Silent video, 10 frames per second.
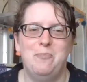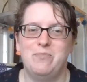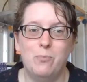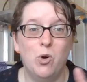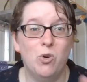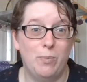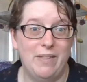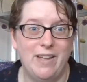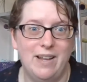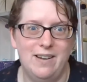More
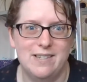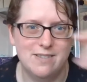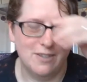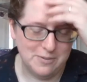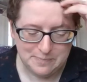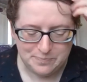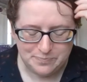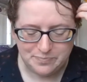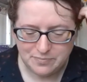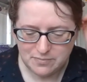about that later
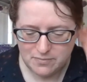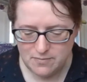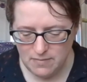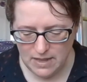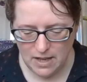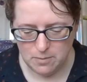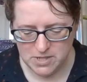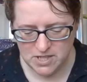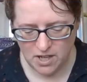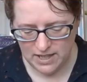though. I'm
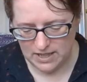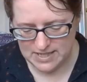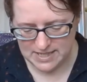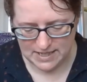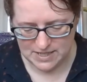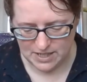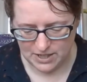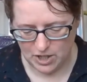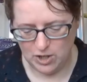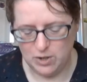just highlighting it as I
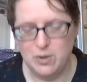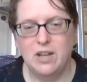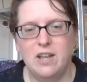go.